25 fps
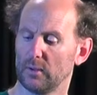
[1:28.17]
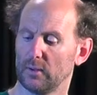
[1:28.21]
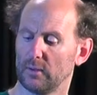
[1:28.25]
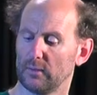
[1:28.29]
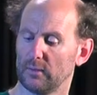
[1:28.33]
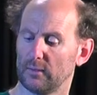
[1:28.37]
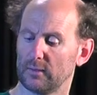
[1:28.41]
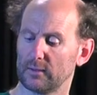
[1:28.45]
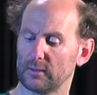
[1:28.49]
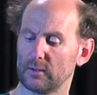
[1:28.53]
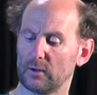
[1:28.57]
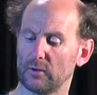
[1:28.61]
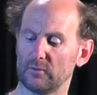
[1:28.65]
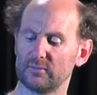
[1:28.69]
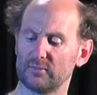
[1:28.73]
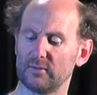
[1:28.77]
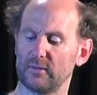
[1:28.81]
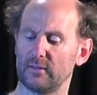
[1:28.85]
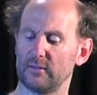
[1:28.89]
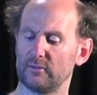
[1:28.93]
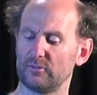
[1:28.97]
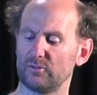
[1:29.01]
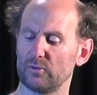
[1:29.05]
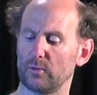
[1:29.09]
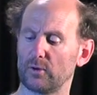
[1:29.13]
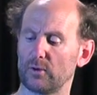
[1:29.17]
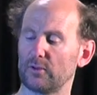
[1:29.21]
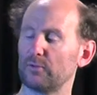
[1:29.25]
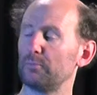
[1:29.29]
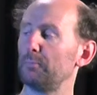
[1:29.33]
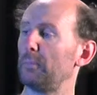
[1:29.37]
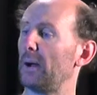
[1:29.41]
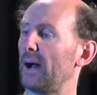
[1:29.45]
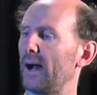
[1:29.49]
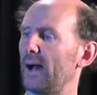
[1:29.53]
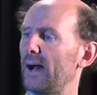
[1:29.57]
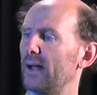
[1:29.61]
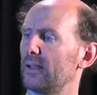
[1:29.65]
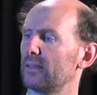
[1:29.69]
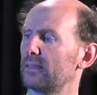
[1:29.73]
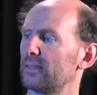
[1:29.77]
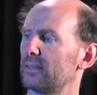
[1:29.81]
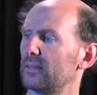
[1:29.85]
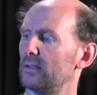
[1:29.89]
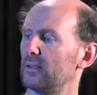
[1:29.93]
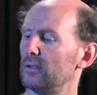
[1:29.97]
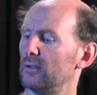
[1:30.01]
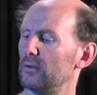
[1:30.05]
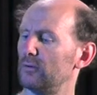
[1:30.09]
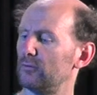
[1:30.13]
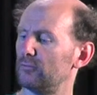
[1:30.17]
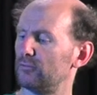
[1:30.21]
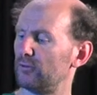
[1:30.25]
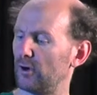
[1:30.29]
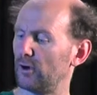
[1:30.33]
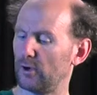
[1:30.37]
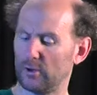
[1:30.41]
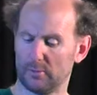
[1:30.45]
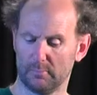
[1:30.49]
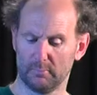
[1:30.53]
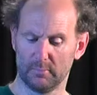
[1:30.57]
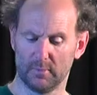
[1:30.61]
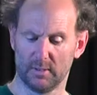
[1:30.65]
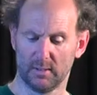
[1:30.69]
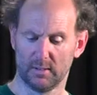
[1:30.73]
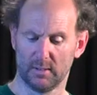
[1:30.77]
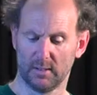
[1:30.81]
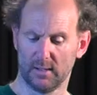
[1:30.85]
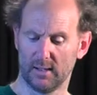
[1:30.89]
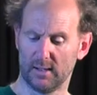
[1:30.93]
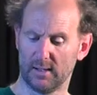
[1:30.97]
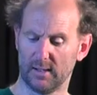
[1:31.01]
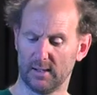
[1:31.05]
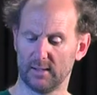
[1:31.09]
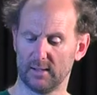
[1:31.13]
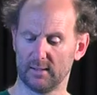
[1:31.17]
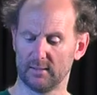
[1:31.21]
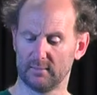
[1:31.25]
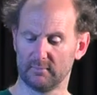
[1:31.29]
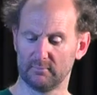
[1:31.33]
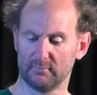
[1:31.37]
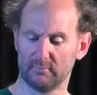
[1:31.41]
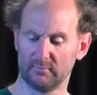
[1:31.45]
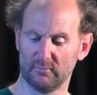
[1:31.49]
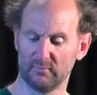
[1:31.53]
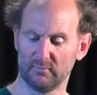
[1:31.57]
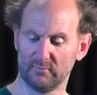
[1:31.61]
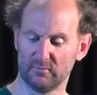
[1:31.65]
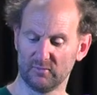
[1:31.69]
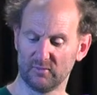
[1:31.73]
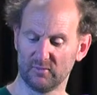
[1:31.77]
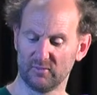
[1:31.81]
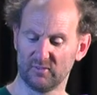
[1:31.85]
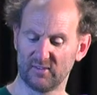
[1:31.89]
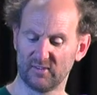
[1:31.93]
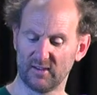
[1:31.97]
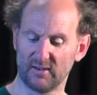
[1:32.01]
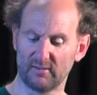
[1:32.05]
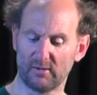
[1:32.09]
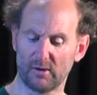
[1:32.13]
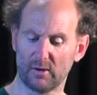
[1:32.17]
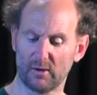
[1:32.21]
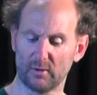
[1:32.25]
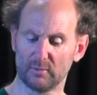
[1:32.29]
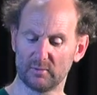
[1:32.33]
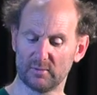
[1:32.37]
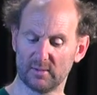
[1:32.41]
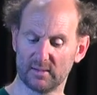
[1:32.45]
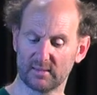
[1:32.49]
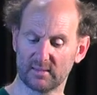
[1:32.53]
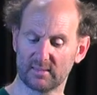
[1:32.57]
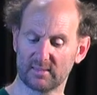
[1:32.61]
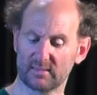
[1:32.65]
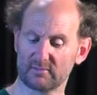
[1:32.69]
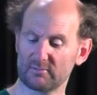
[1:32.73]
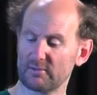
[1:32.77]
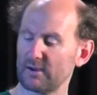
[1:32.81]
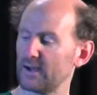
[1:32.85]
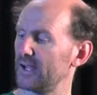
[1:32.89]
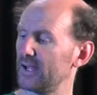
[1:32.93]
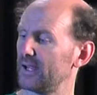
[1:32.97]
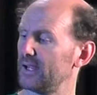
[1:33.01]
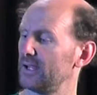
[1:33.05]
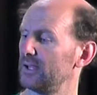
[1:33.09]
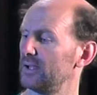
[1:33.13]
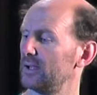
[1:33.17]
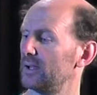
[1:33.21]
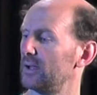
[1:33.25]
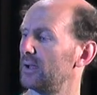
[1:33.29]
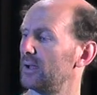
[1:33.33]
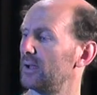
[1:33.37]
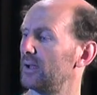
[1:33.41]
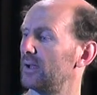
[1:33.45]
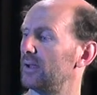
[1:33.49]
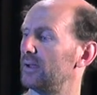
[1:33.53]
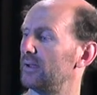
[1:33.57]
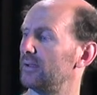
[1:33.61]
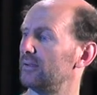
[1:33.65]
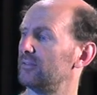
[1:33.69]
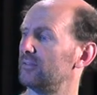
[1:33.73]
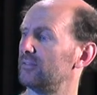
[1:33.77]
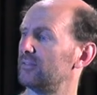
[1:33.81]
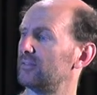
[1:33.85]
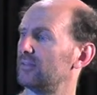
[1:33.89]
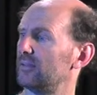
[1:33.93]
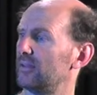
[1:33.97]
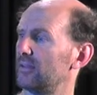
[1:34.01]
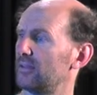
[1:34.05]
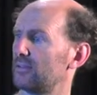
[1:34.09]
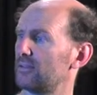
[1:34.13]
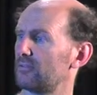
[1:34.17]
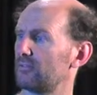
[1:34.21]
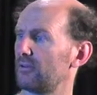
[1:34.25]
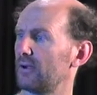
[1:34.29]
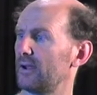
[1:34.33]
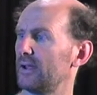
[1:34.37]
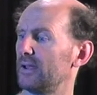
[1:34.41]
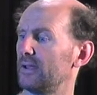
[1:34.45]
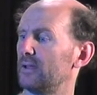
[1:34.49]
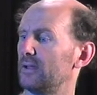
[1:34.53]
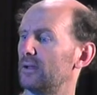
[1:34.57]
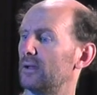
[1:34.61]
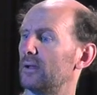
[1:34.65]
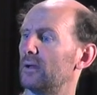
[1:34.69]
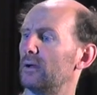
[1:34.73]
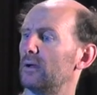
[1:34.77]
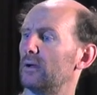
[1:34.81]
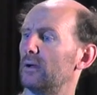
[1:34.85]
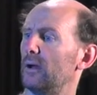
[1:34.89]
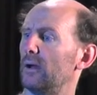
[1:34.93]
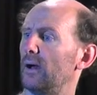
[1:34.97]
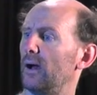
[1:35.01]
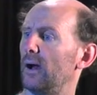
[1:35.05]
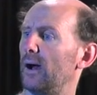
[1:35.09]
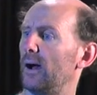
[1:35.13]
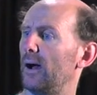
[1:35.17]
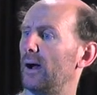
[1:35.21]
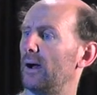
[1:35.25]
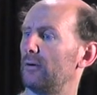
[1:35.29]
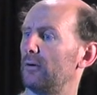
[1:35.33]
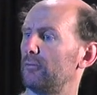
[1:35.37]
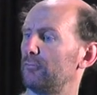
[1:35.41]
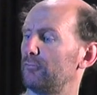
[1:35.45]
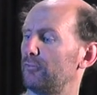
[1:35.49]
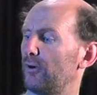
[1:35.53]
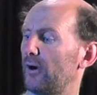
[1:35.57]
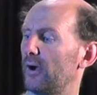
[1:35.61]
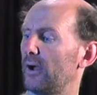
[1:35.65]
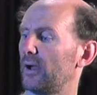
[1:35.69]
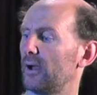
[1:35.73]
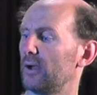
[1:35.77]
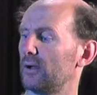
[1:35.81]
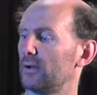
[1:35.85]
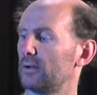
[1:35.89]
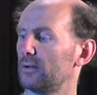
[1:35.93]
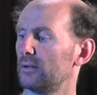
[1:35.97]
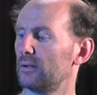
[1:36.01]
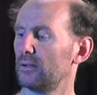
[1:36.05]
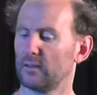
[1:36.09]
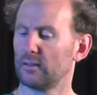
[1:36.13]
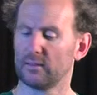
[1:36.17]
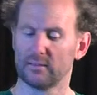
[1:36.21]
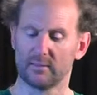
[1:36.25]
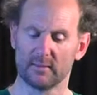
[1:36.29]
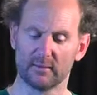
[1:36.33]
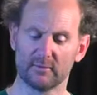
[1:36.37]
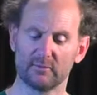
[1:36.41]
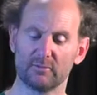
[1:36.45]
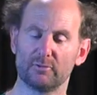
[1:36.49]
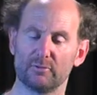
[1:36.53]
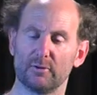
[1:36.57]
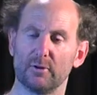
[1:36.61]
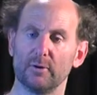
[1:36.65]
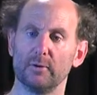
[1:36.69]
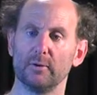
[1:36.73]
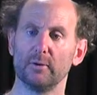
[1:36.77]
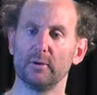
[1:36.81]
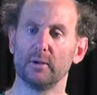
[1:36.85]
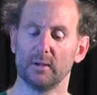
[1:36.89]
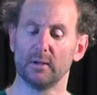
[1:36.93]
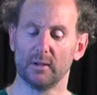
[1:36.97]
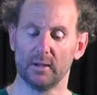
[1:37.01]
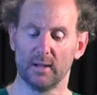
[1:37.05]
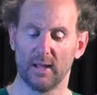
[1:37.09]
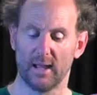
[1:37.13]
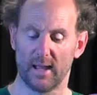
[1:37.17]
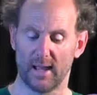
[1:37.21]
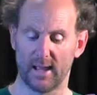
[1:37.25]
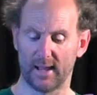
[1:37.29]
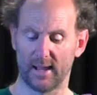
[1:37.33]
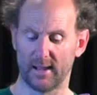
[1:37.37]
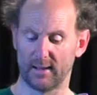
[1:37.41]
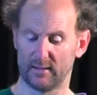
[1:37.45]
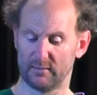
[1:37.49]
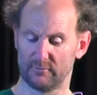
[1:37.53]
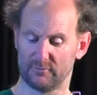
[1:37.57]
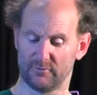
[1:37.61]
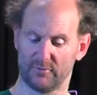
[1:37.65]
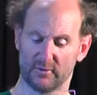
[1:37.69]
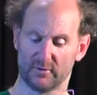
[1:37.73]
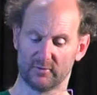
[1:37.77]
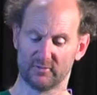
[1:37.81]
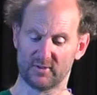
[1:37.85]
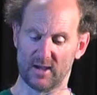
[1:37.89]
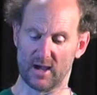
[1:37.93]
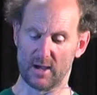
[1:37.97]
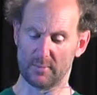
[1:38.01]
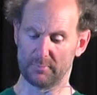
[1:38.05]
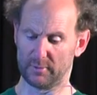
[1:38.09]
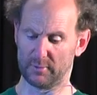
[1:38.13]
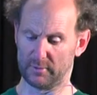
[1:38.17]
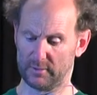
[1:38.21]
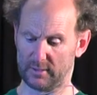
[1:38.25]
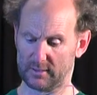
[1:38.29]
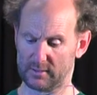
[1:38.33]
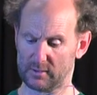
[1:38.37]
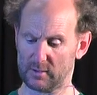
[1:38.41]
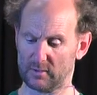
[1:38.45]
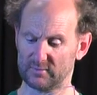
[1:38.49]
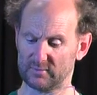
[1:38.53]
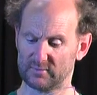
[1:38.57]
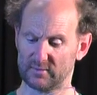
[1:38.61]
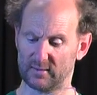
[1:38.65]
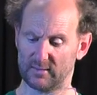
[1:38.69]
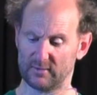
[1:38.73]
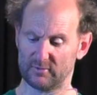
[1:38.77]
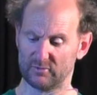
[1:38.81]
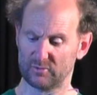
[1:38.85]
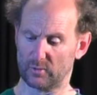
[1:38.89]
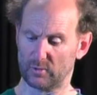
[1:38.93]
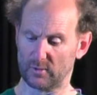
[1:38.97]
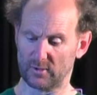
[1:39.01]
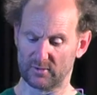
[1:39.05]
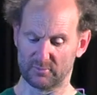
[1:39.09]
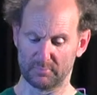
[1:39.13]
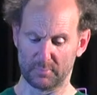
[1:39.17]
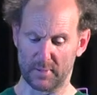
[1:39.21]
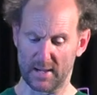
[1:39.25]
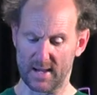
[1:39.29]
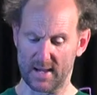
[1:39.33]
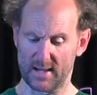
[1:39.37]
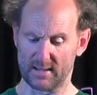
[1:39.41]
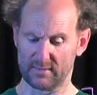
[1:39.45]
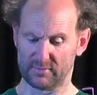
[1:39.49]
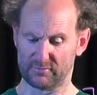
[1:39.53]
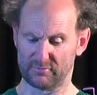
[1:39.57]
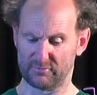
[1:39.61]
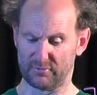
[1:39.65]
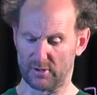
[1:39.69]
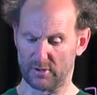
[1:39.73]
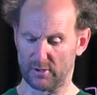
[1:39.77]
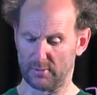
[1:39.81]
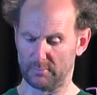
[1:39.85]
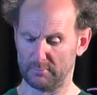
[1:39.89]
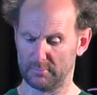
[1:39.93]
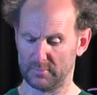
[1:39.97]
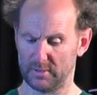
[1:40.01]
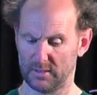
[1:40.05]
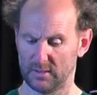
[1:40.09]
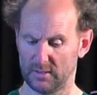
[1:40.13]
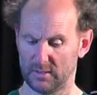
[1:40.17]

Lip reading: The cost of the shortest path from 0 to 3 is 3 via this route. And for example, the cost of the shortest path from